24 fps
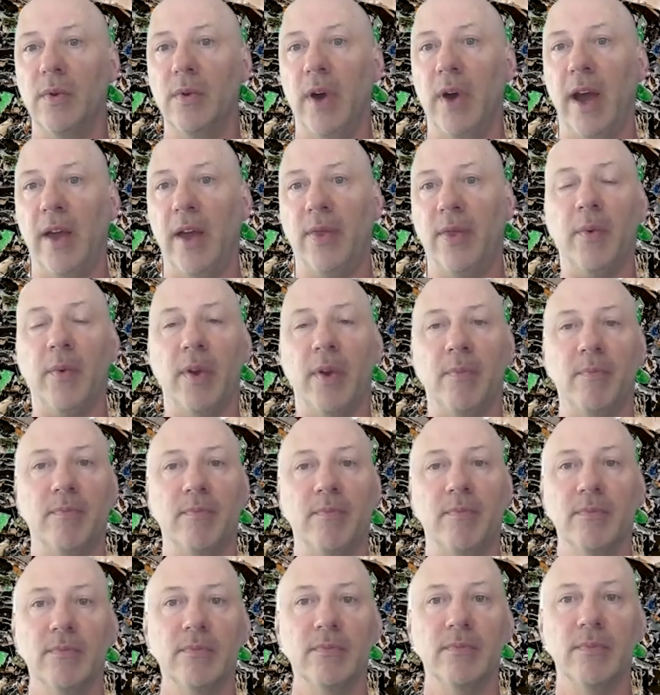I think we,
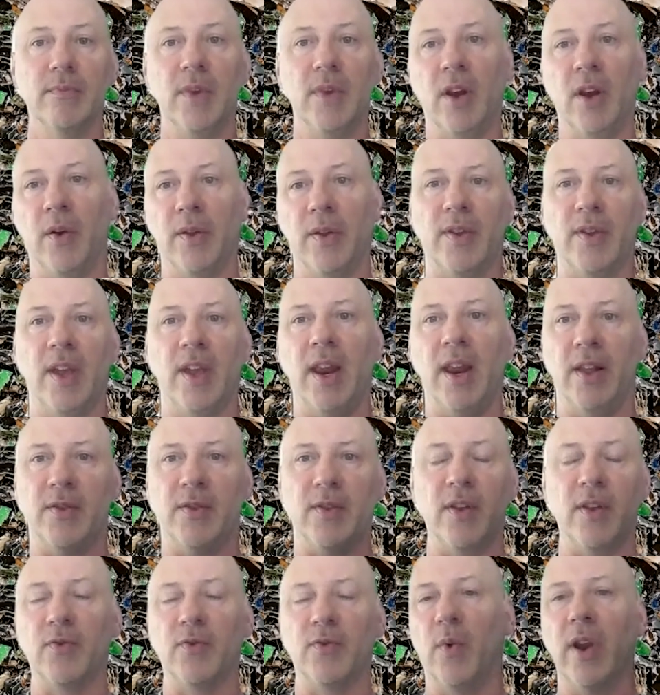you know,
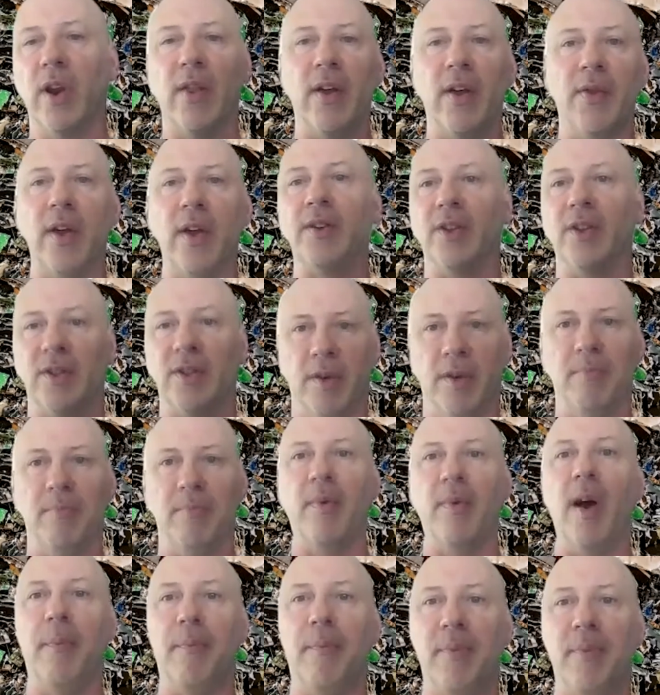it's one of the things that's
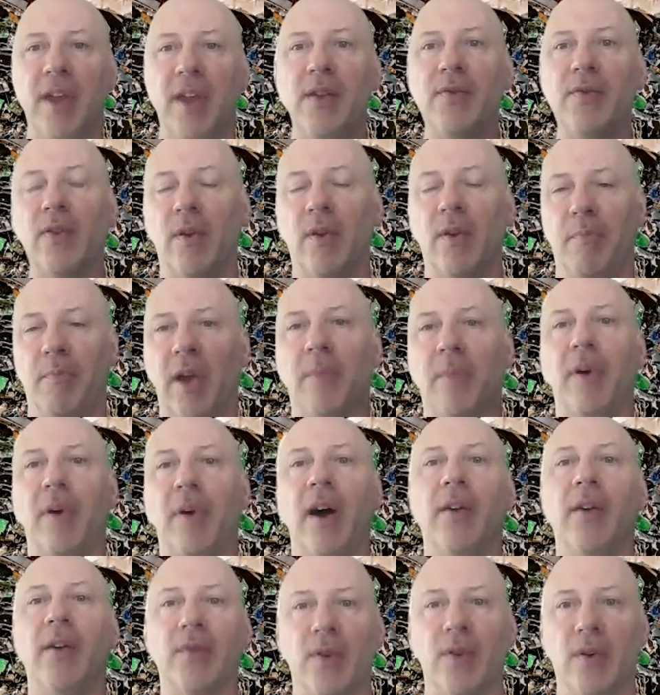a piece of the big
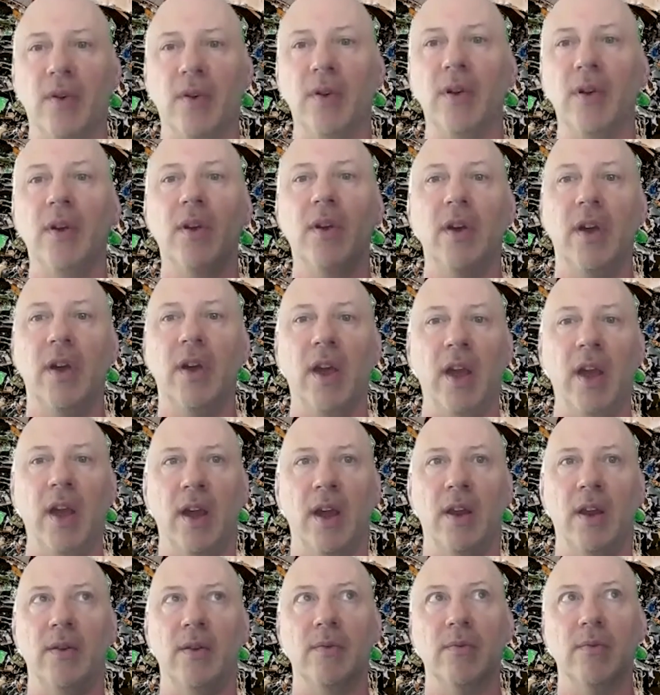puzzle,
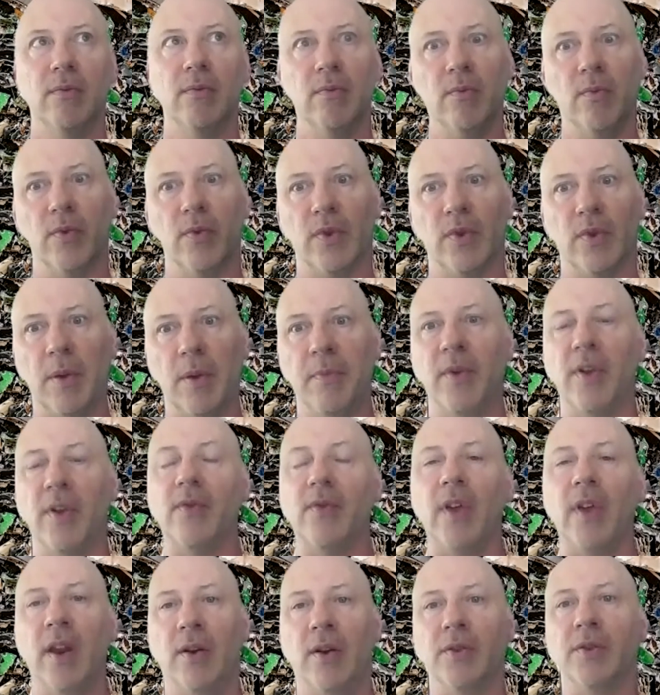and some of these
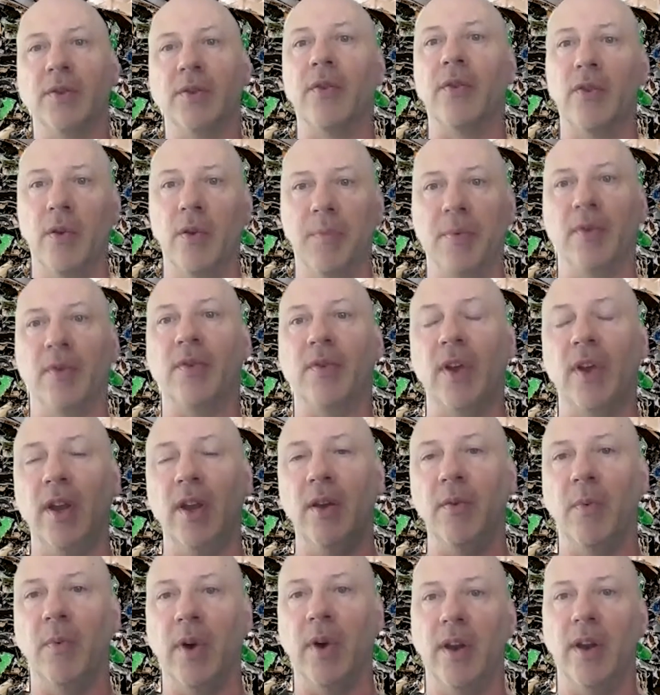standards sort of
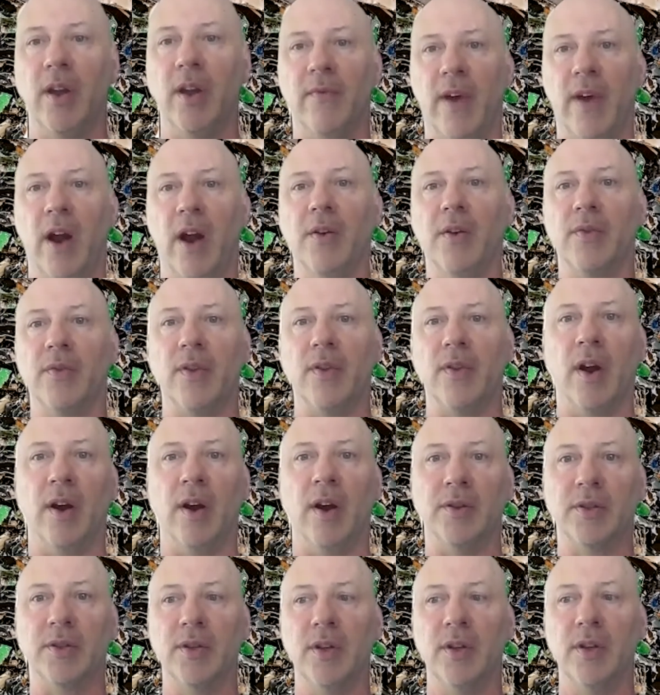supersede what
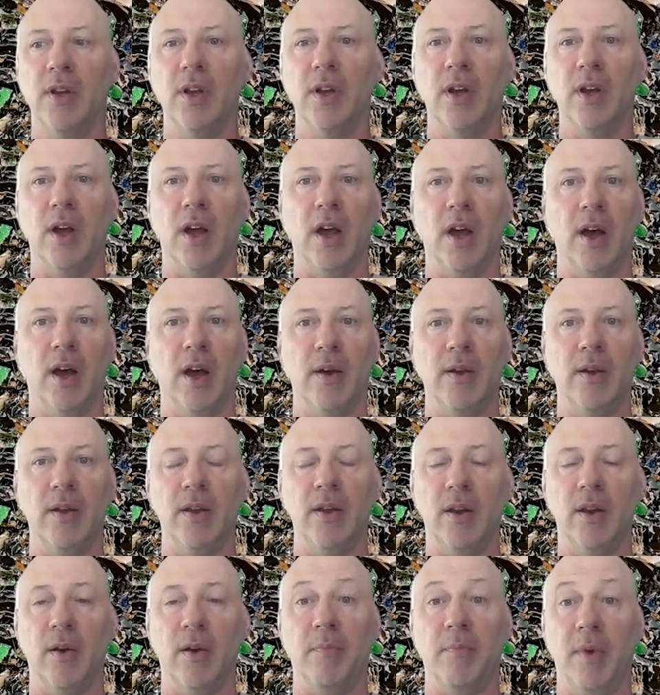EnviroStars
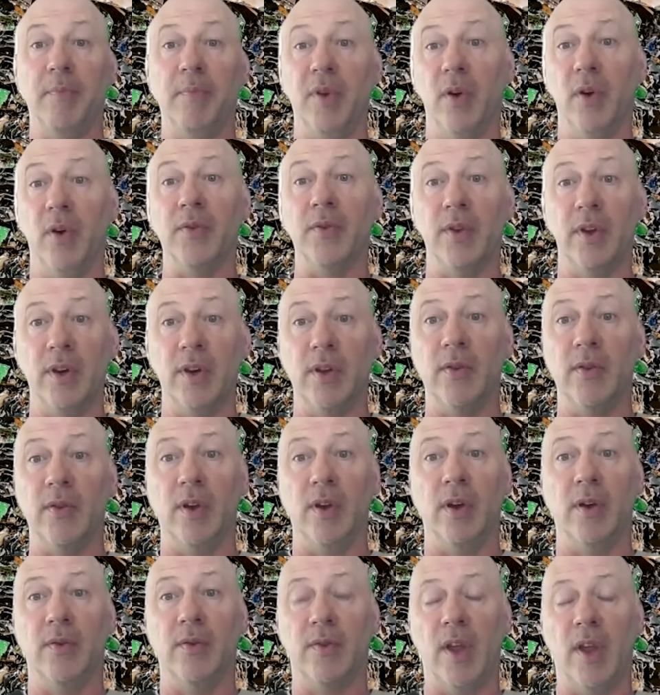builds into
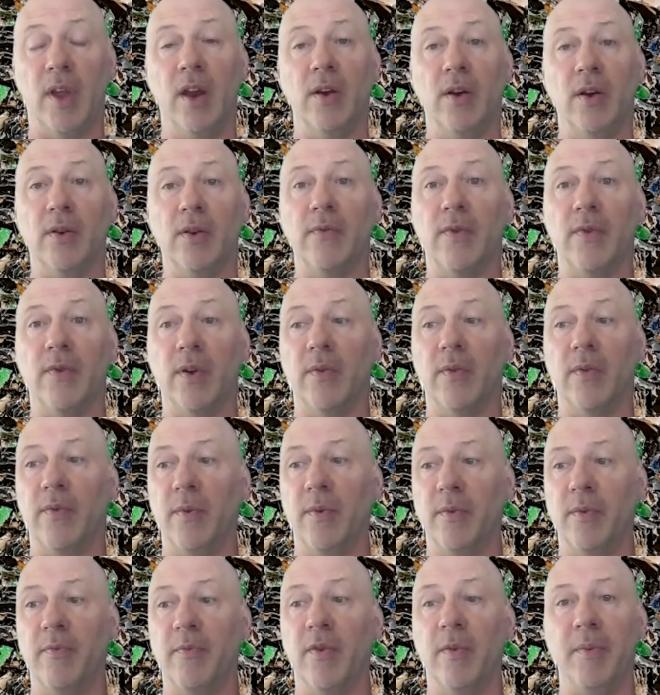the standard for
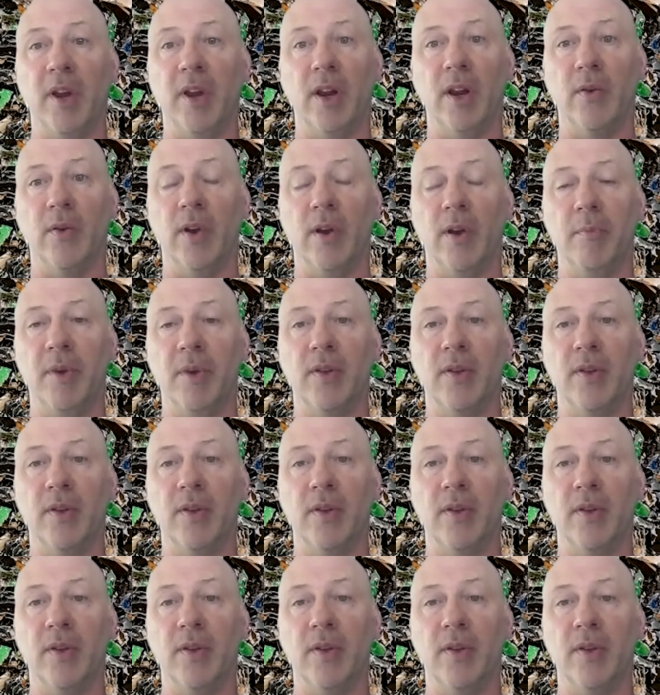being a green